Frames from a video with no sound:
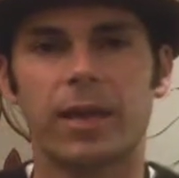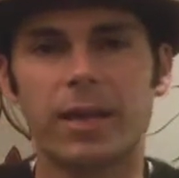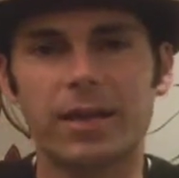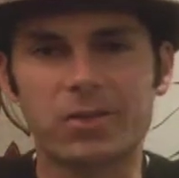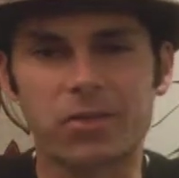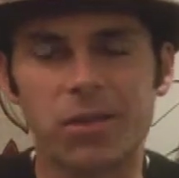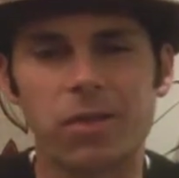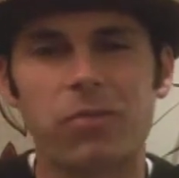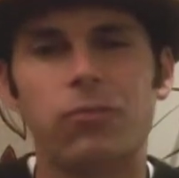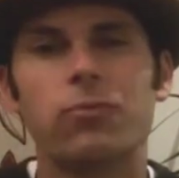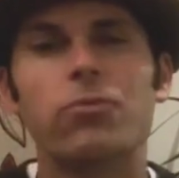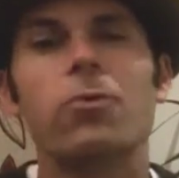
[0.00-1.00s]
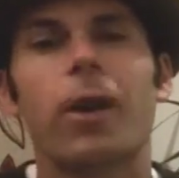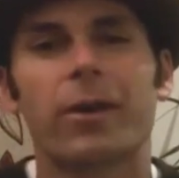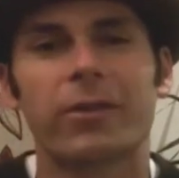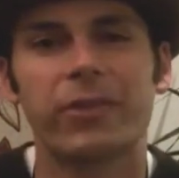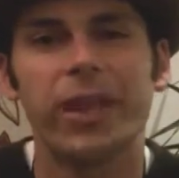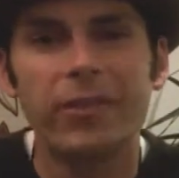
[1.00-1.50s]
it's through our
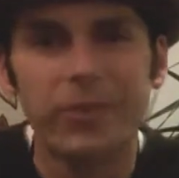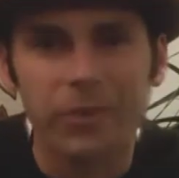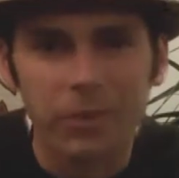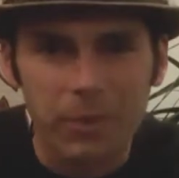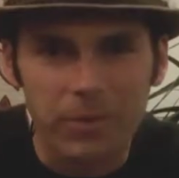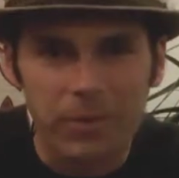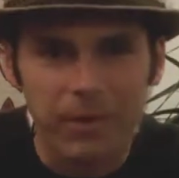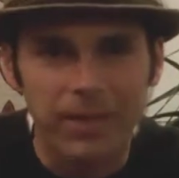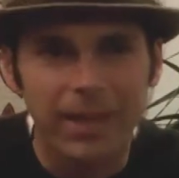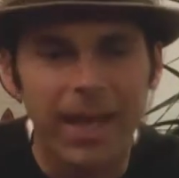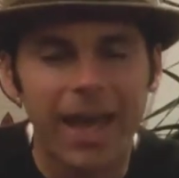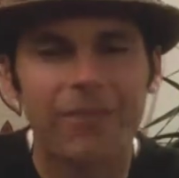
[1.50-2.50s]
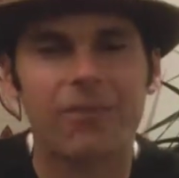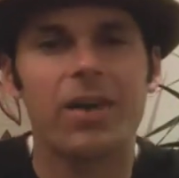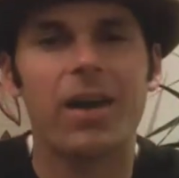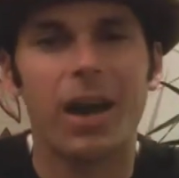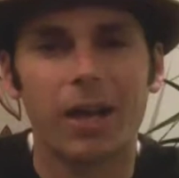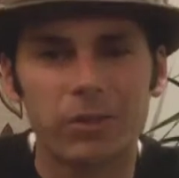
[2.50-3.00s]
senses we suddenly have
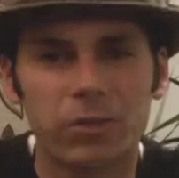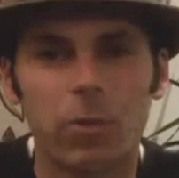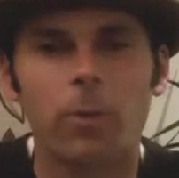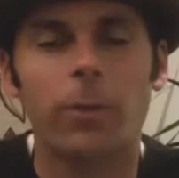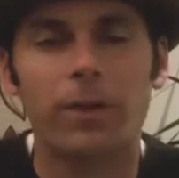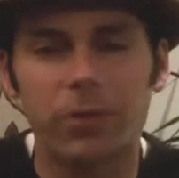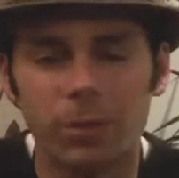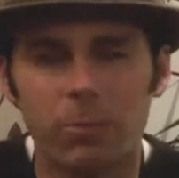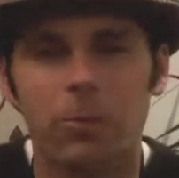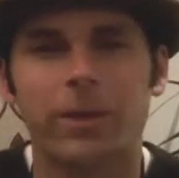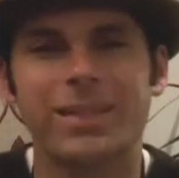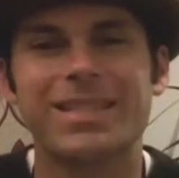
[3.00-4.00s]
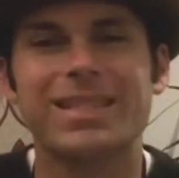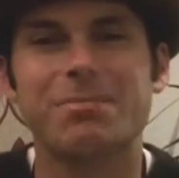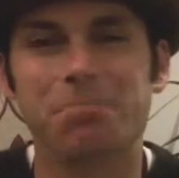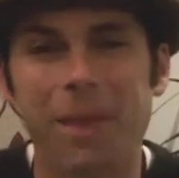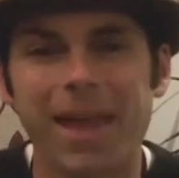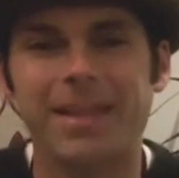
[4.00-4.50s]
a doorway to more
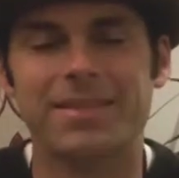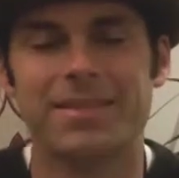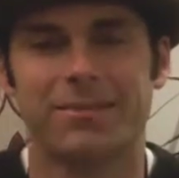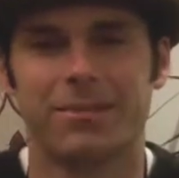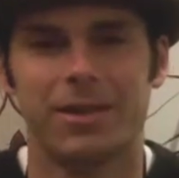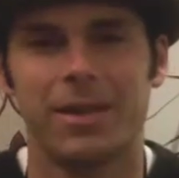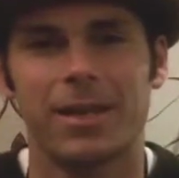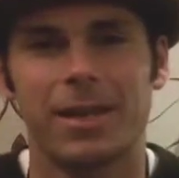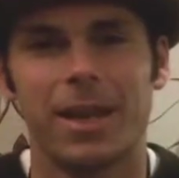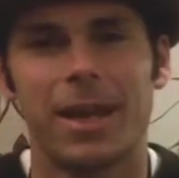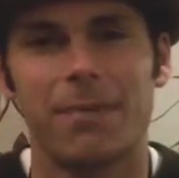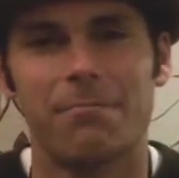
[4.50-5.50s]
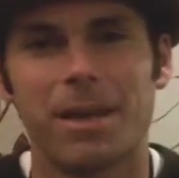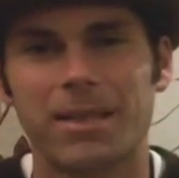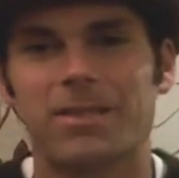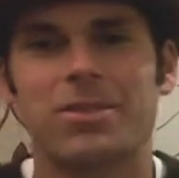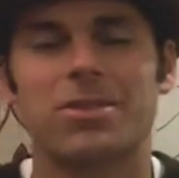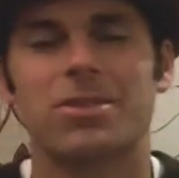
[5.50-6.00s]
expansive
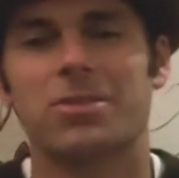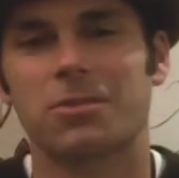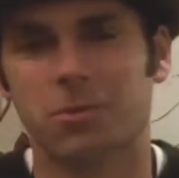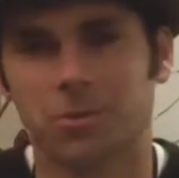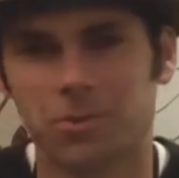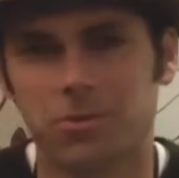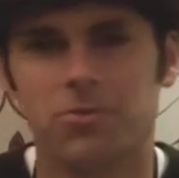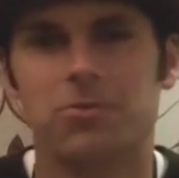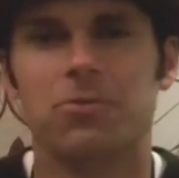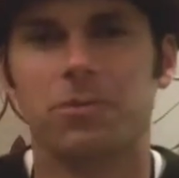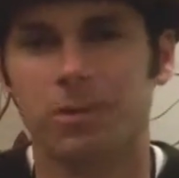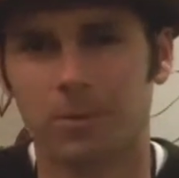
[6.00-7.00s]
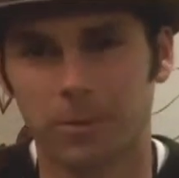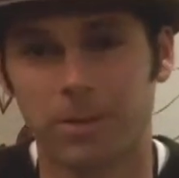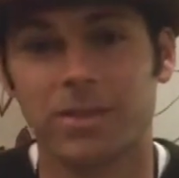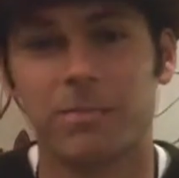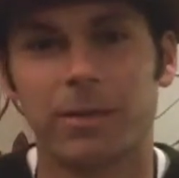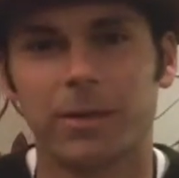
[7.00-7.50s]
messages or truth or
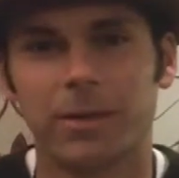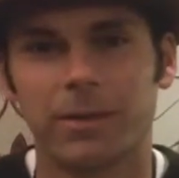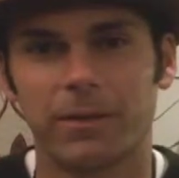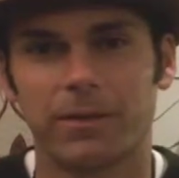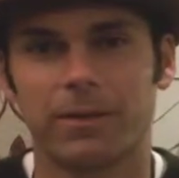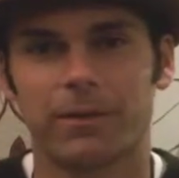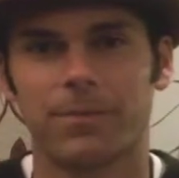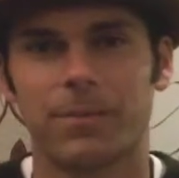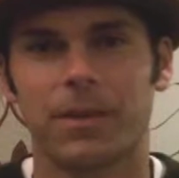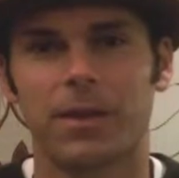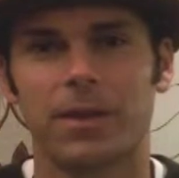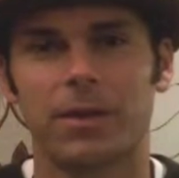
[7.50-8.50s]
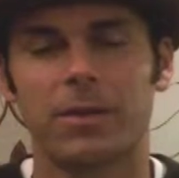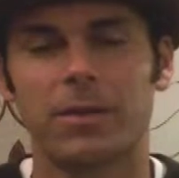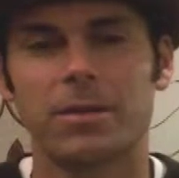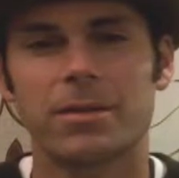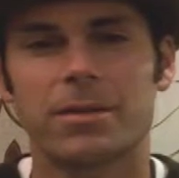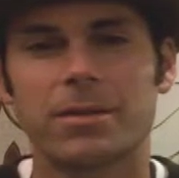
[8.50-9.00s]
experiences.
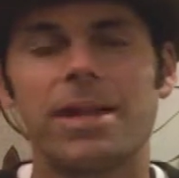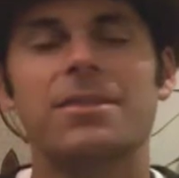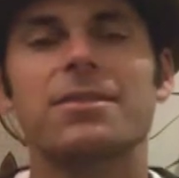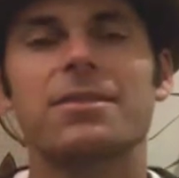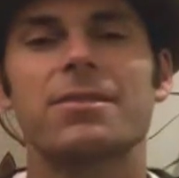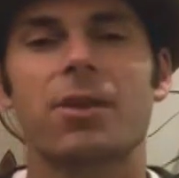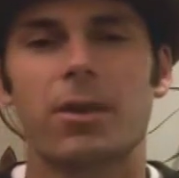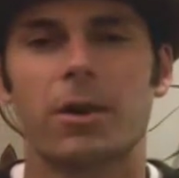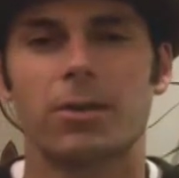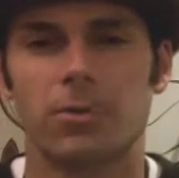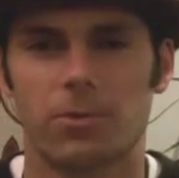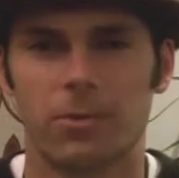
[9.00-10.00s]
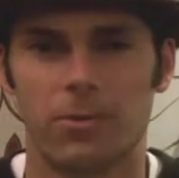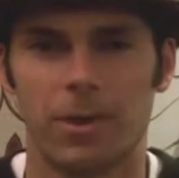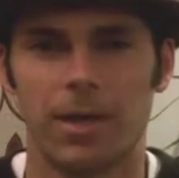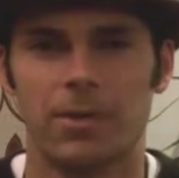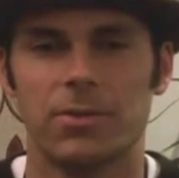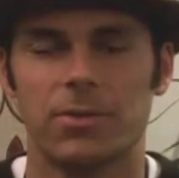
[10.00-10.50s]
The senses are our doorway.
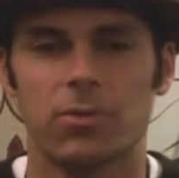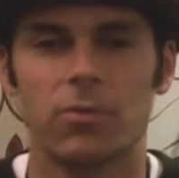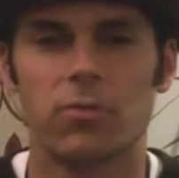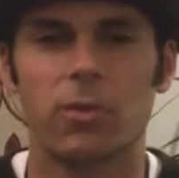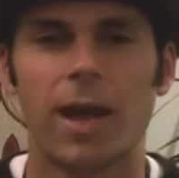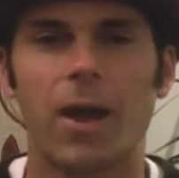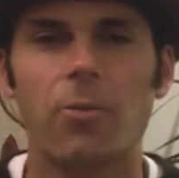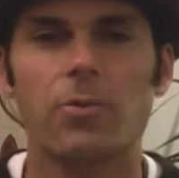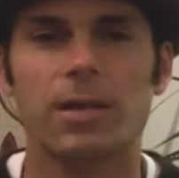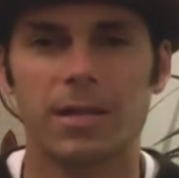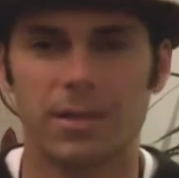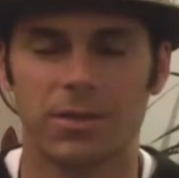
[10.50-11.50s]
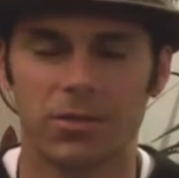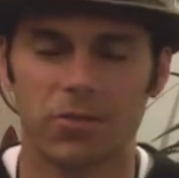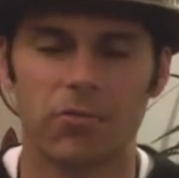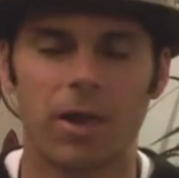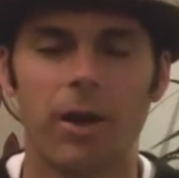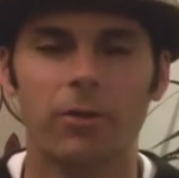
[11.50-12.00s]
So groundedness,
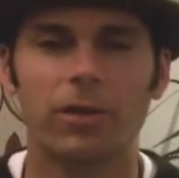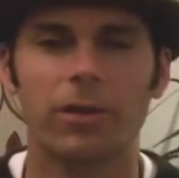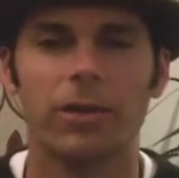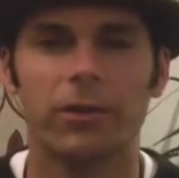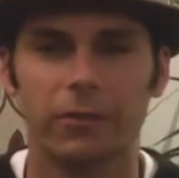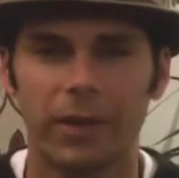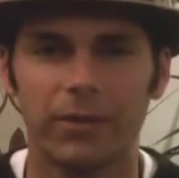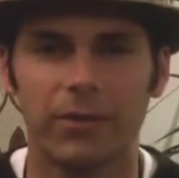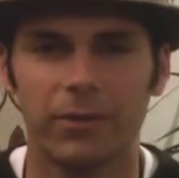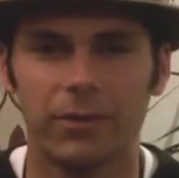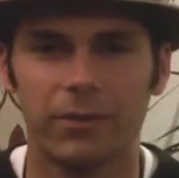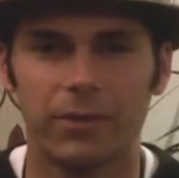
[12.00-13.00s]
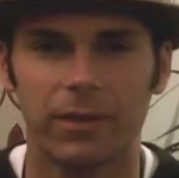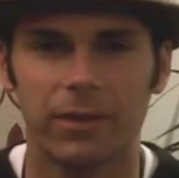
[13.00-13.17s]
grounded in our senses,